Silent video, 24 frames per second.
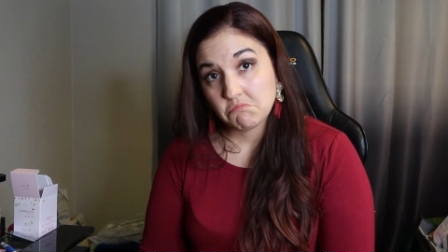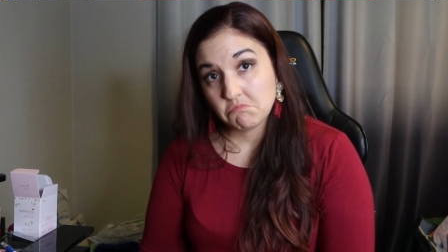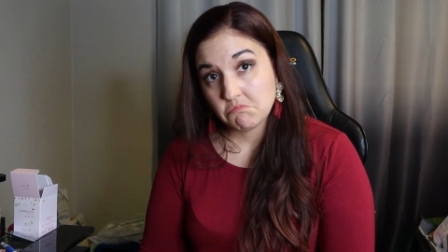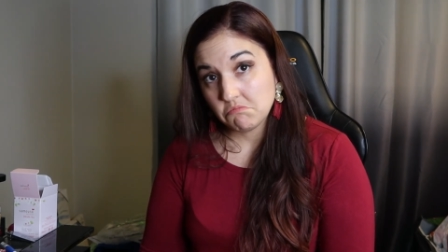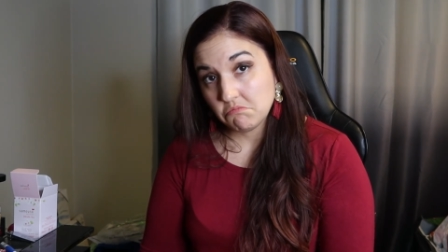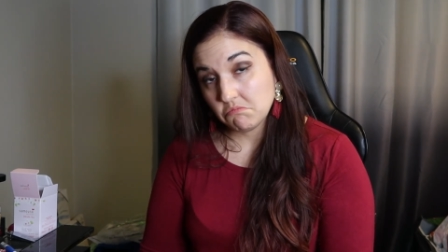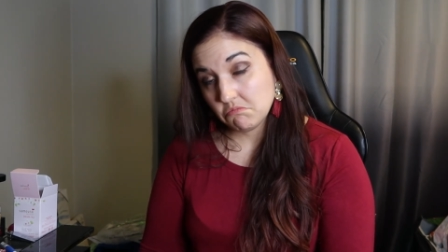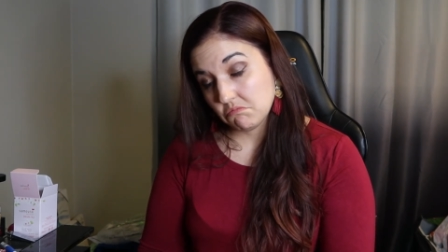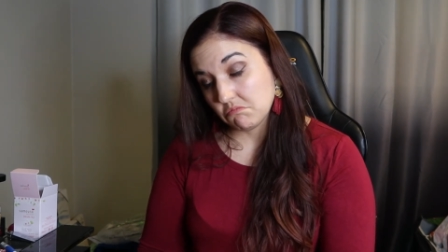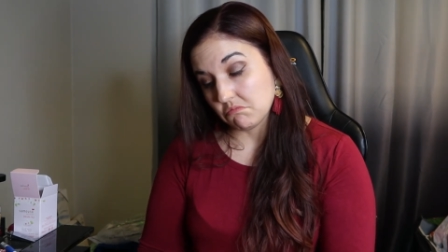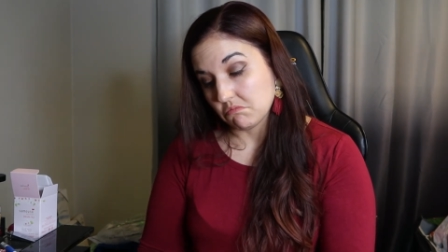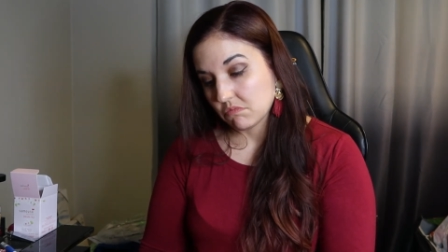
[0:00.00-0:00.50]

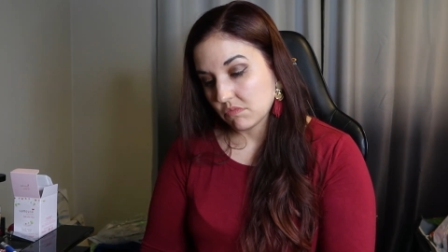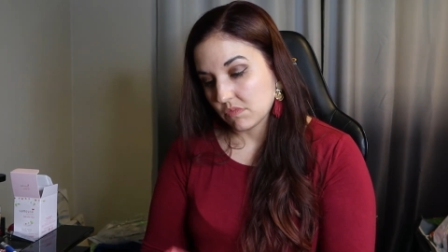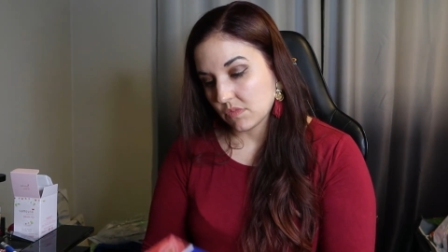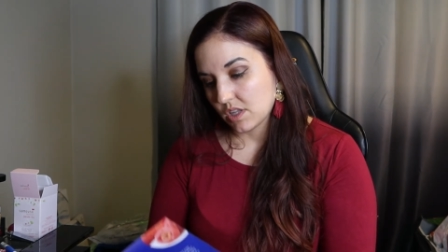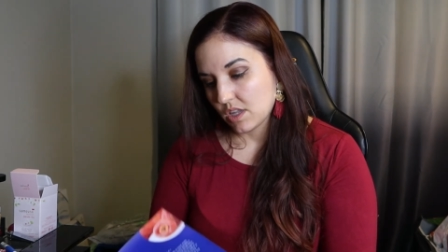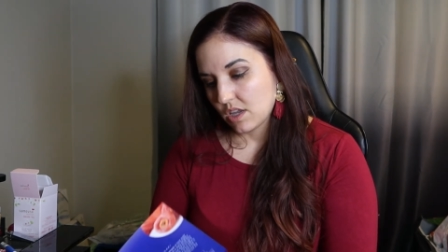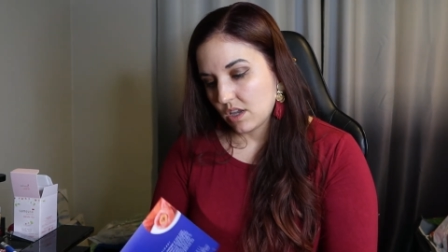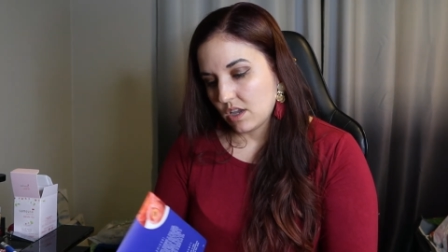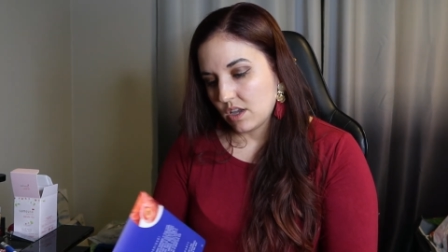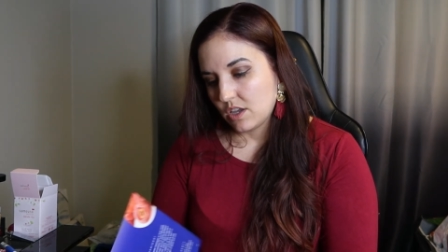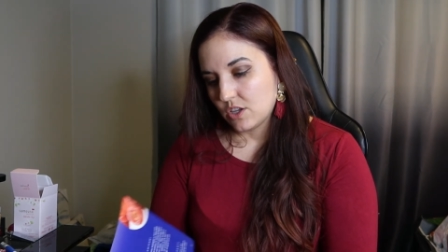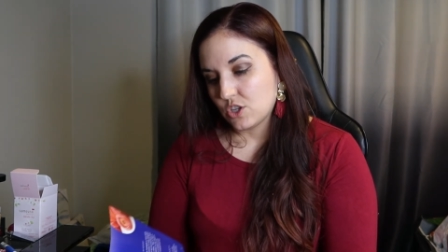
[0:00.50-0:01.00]
Hmm.
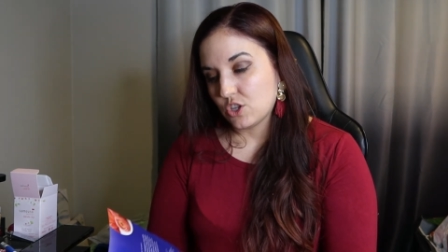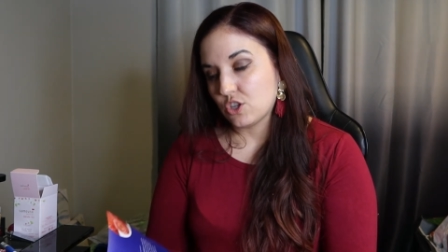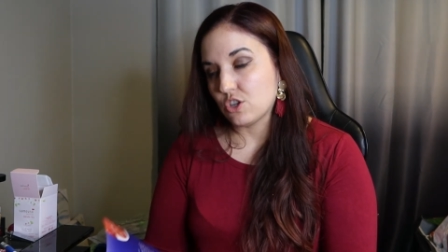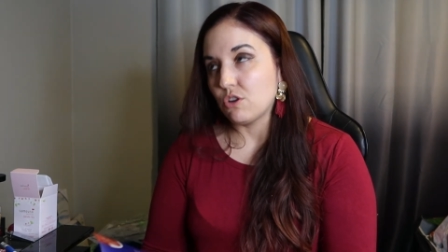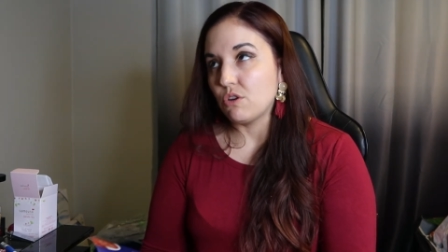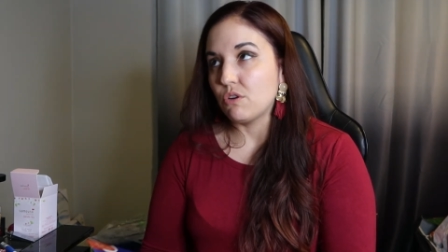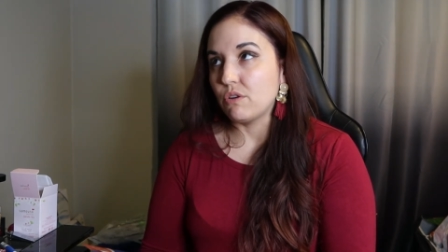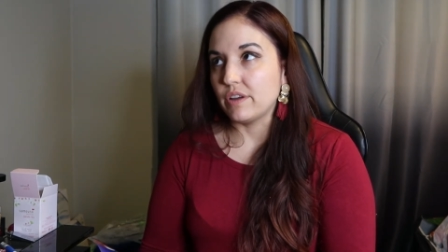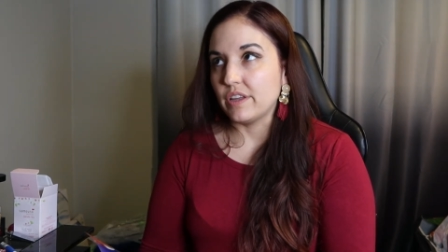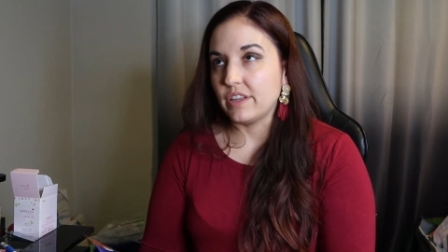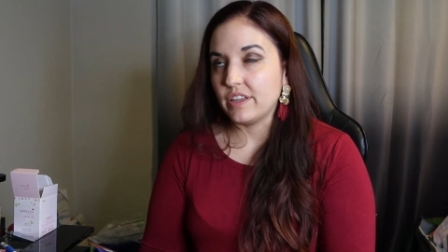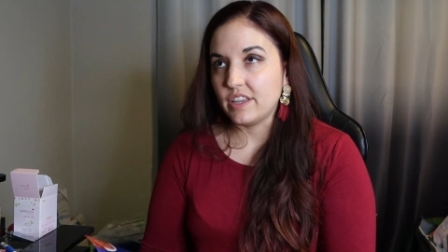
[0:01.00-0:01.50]

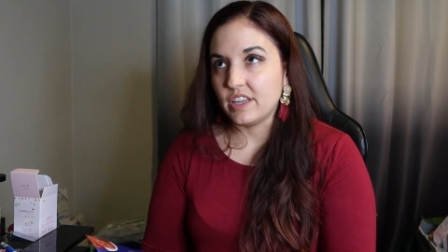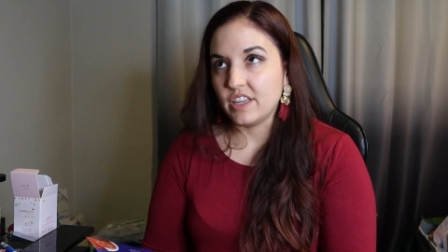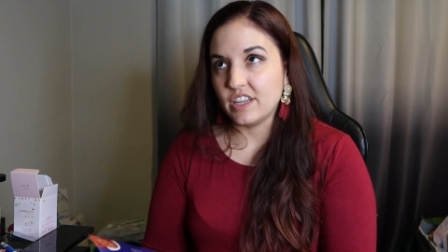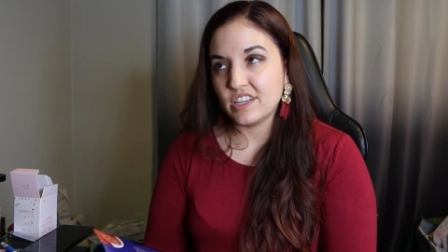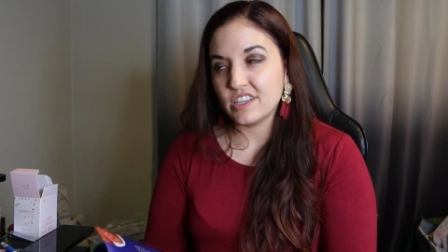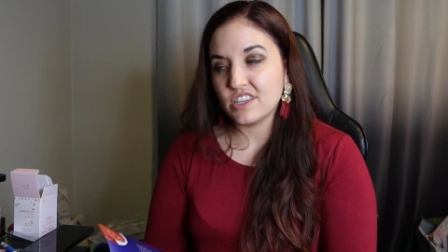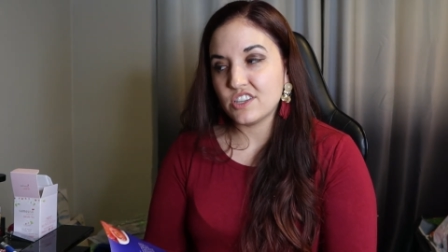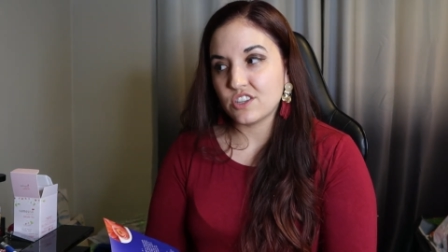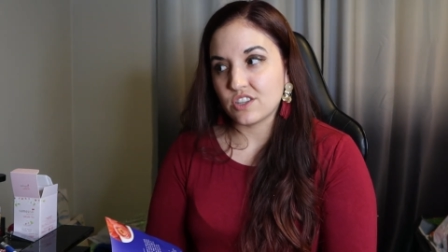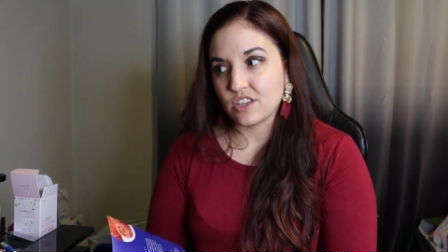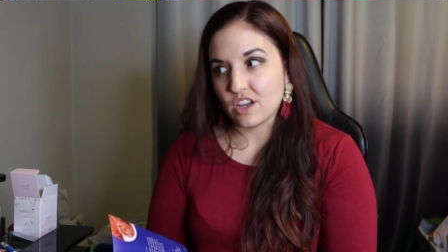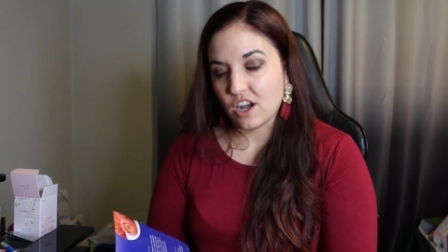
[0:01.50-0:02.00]
So it
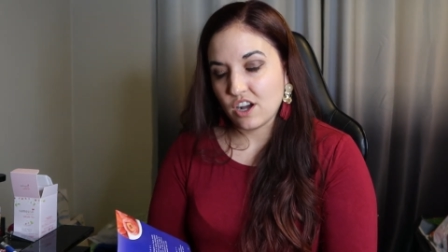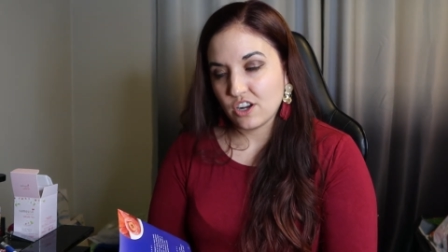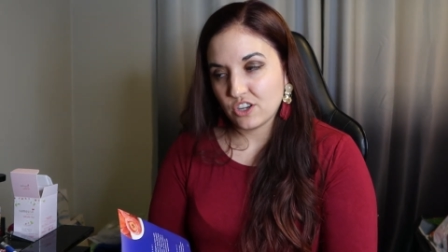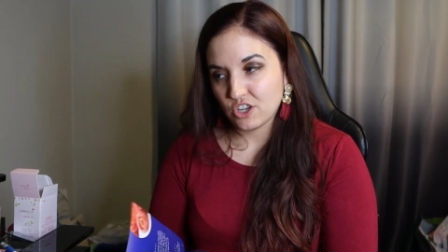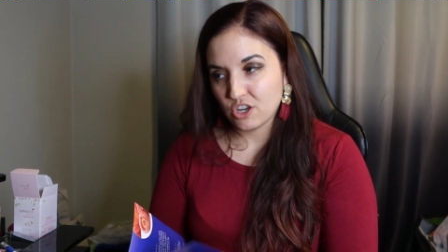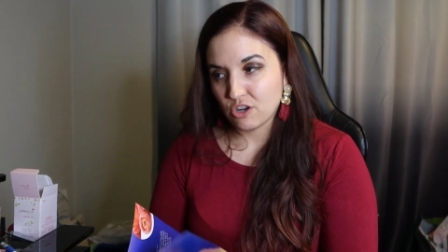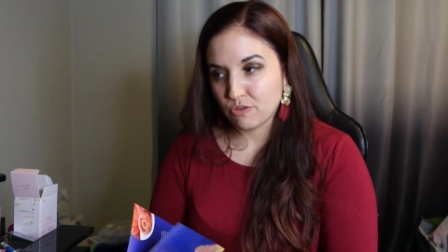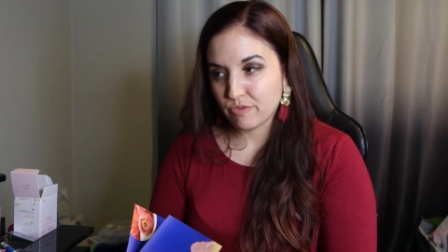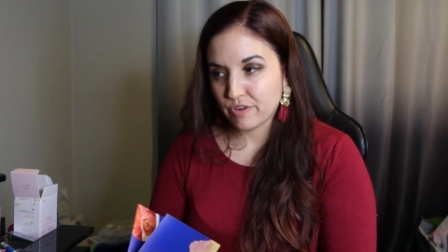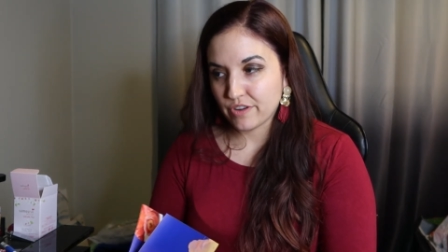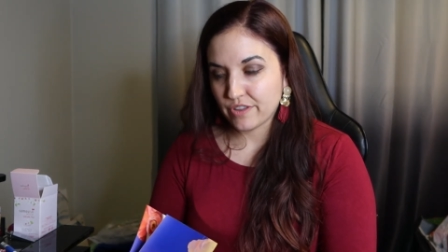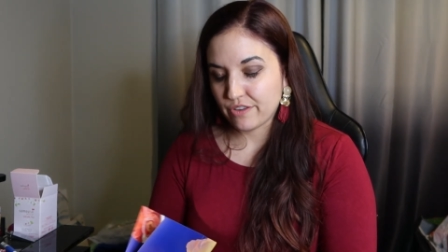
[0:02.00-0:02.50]
is
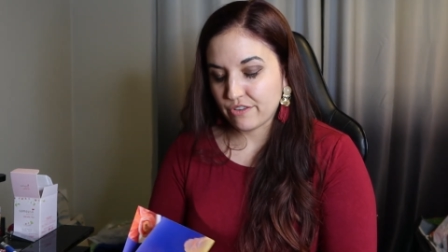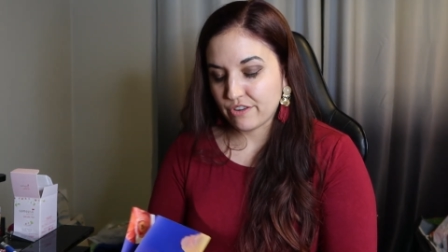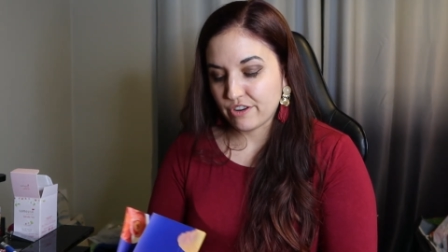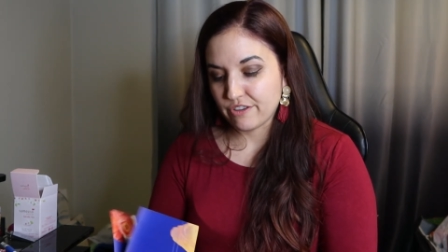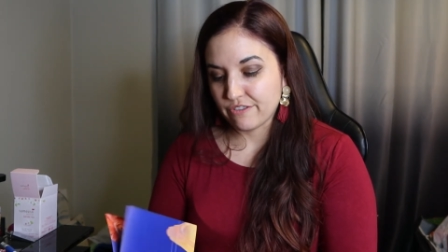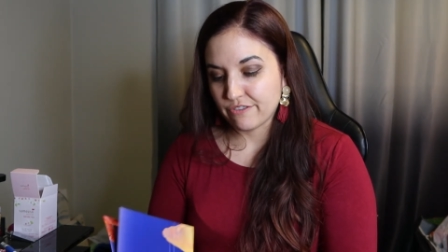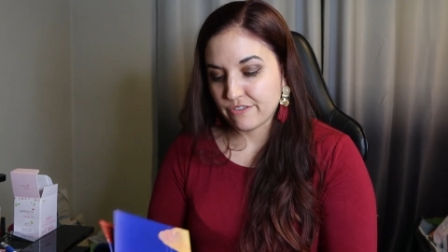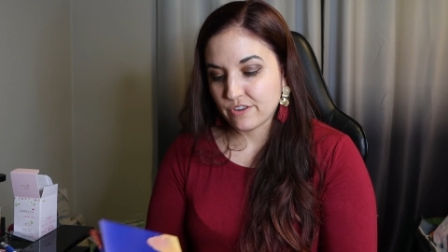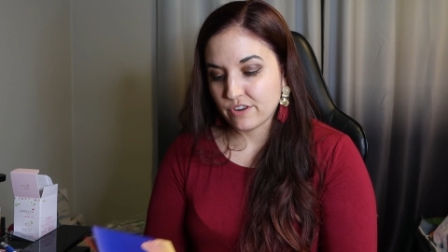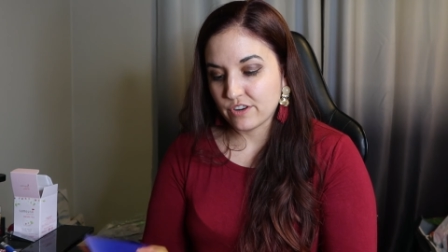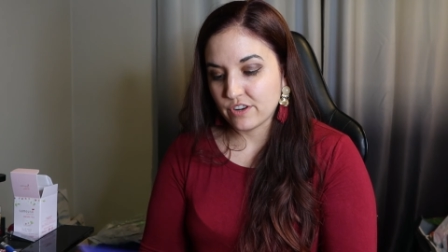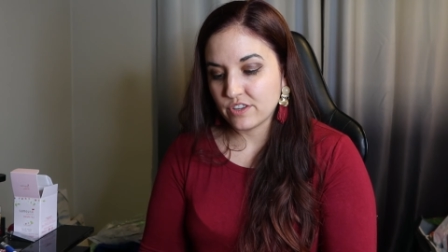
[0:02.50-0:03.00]
October
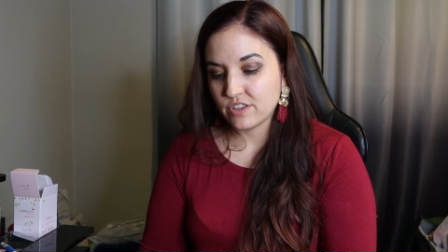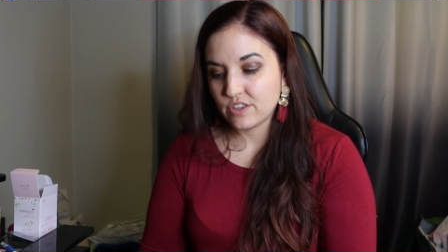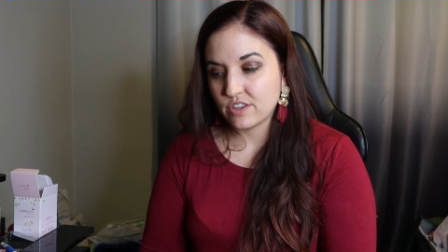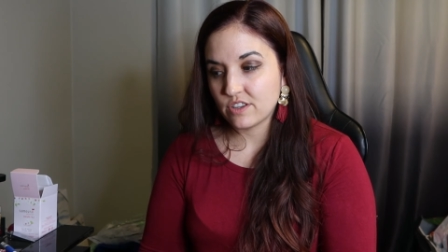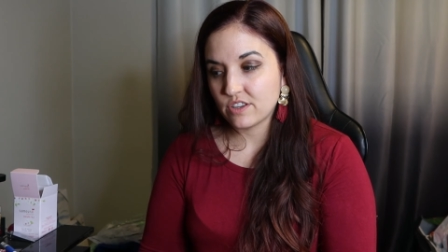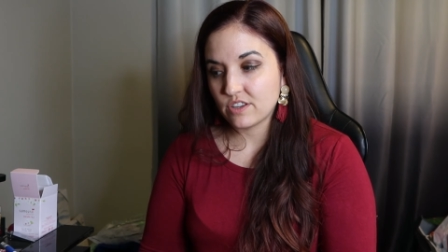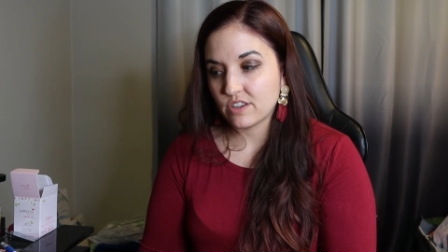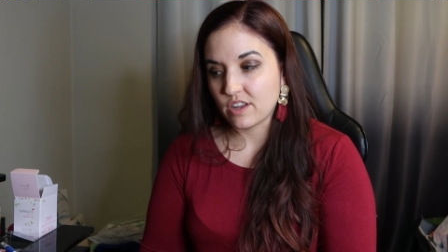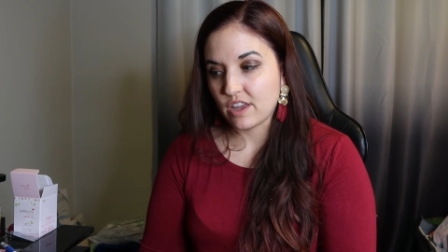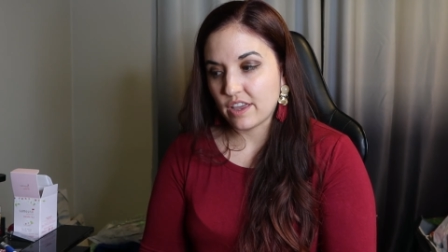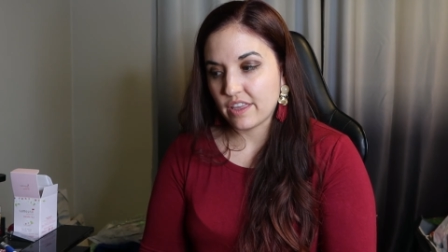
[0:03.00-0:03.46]
thirty-first.